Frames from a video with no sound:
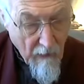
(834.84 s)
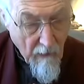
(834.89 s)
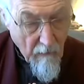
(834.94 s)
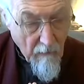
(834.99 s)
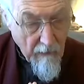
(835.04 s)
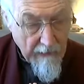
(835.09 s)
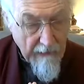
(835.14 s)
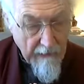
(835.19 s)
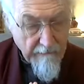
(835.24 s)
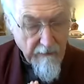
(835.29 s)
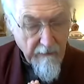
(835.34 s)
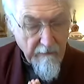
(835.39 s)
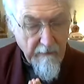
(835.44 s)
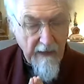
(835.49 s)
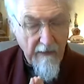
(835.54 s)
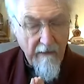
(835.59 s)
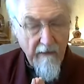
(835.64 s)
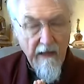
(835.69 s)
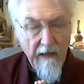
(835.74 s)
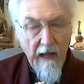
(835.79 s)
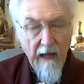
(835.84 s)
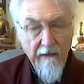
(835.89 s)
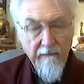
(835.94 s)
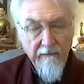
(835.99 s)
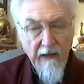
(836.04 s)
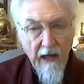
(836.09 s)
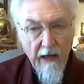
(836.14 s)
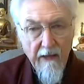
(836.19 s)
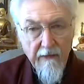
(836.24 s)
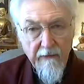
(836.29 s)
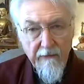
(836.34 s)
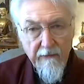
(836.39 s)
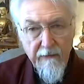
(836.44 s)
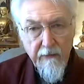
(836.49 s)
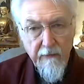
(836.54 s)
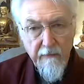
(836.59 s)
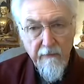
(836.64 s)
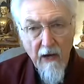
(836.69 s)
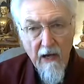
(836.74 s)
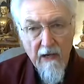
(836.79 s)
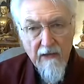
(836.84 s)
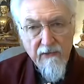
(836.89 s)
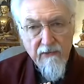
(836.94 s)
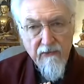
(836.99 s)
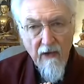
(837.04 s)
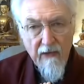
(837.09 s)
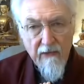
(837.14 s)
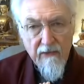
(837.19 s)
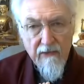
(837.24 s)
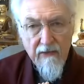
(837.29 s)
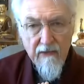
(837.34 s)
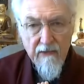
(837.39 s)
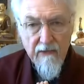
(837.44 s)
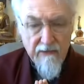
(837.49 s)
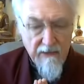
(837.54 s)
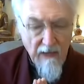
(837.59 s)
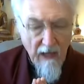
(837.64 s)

Whatever merit I have gathered through prostrations,